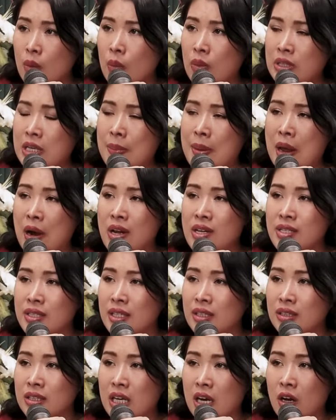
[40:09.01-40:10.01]
The parents
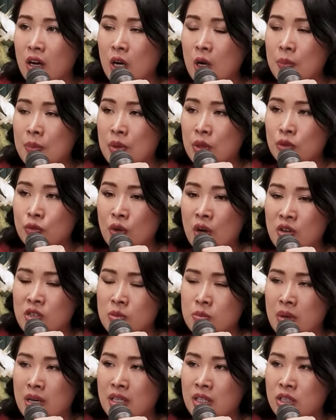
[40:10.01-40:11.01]
can tell how beautiful, how
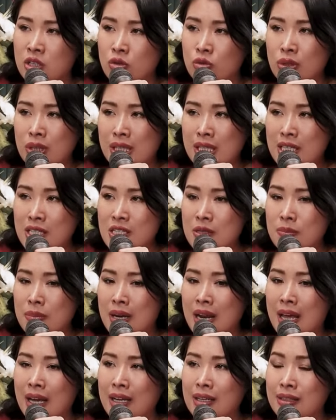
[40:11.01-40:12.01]
smart the children is, but
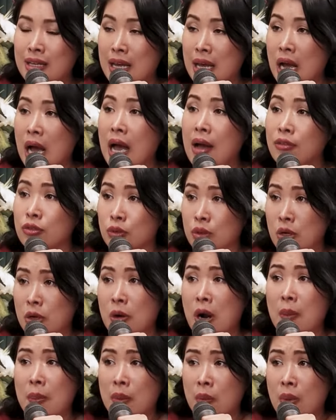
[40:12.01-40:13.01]
like they have to
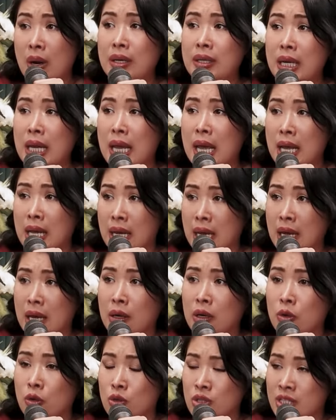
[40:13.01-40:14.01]
grow up one day and
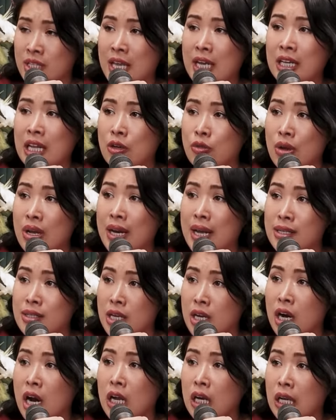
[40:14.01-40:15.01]
go to study and realize
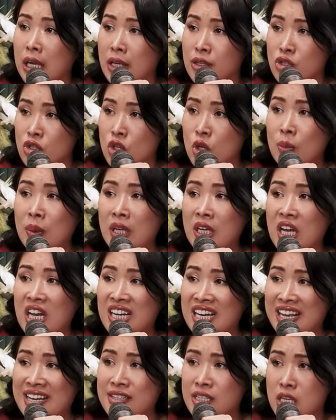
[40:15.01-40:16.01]
they're ugly and stupid and
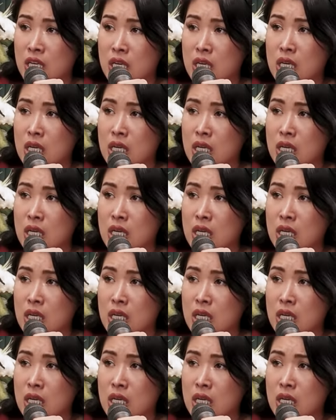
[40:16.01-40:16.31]
lazy.